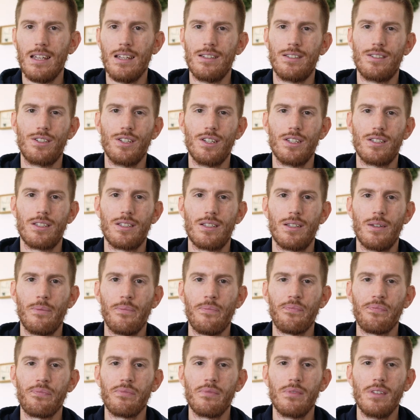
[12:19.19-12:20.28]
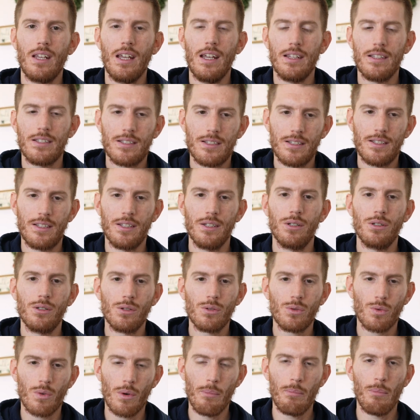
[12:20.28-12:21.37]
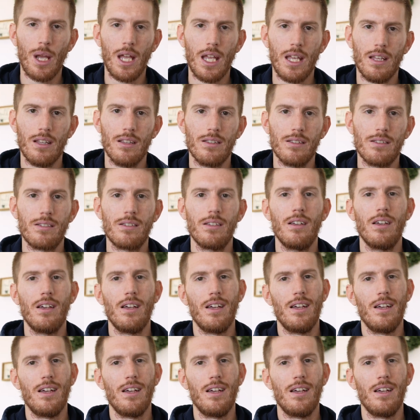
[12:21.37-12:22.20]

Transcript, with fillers: it still remains